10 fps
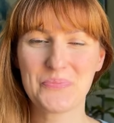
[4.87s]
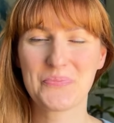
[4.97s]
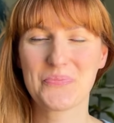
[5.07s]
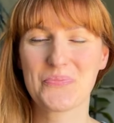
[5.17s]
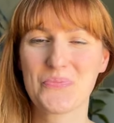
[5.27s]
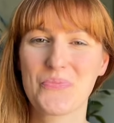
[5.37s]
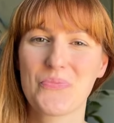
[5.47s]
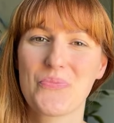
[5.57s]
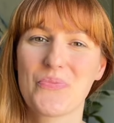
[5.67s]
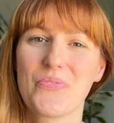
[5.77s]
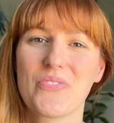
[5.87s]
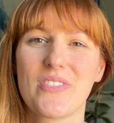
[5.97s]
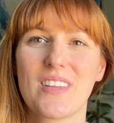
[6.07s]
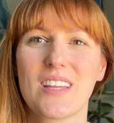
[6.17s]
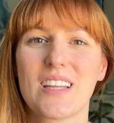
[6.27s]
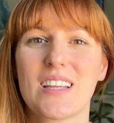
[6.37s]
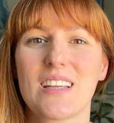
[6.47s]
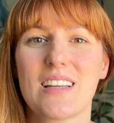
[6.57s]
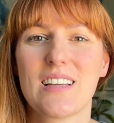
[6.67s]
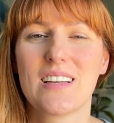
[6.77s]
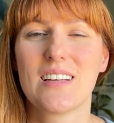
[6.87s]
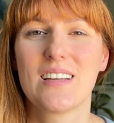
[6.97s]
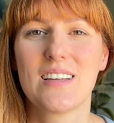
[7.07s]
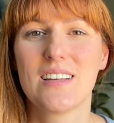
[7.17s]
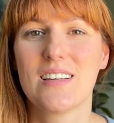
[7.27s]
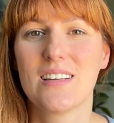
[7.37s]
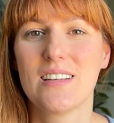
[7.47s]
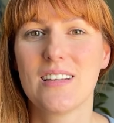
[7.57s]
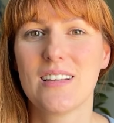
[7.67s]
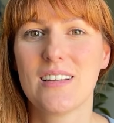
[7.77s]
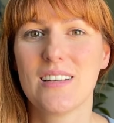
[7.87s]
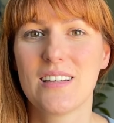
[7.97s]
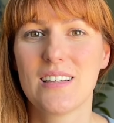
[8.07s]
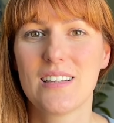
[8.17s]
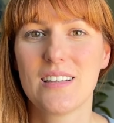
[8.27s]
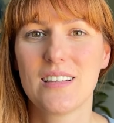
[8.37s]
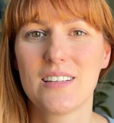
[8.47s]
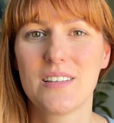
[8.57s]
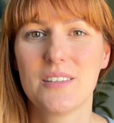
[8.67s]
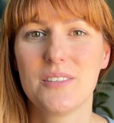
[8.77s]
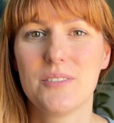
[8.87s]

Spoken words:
[no speech]